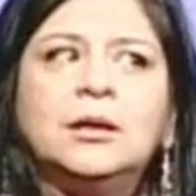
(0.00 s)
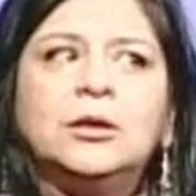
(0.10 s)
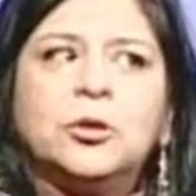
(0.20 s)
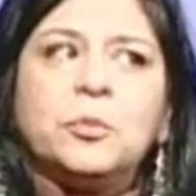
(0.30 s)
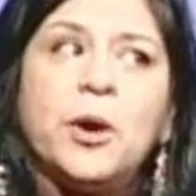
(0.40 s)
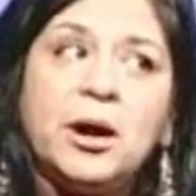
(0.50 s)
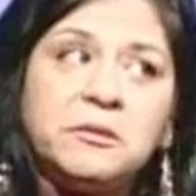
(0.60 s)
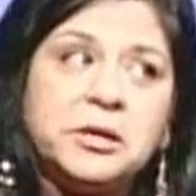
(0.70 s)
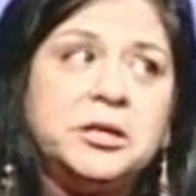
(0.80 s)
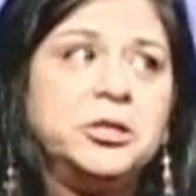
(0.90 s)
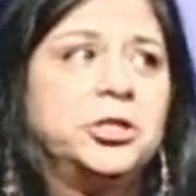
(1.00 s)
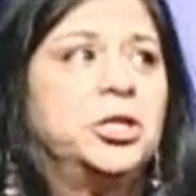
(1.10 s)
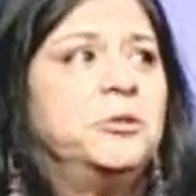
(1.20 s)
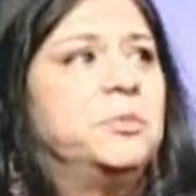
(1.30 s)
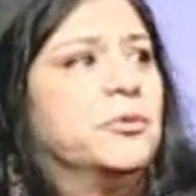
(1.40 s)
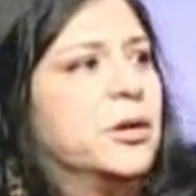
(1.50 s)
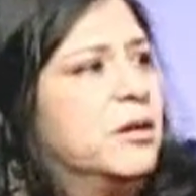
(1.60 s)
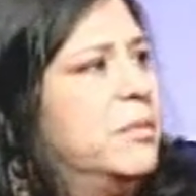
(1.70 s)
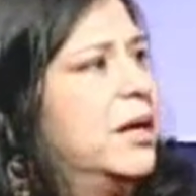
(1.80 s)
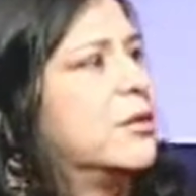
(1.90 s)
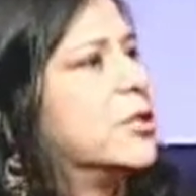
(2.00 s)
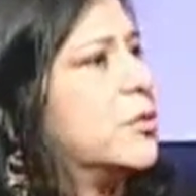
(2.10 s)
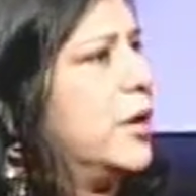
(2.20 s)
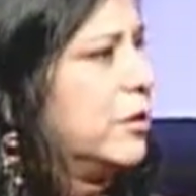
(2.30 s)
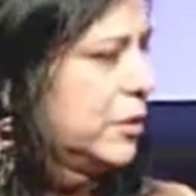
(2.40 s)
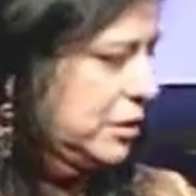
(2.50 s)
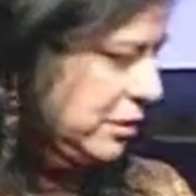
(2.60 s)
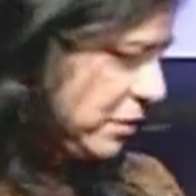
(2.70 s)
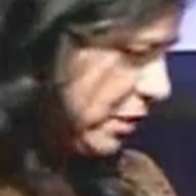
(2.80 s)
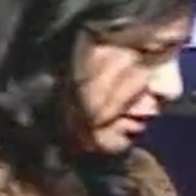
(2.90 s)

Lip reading: So part of leadership, and one of my Consueloisms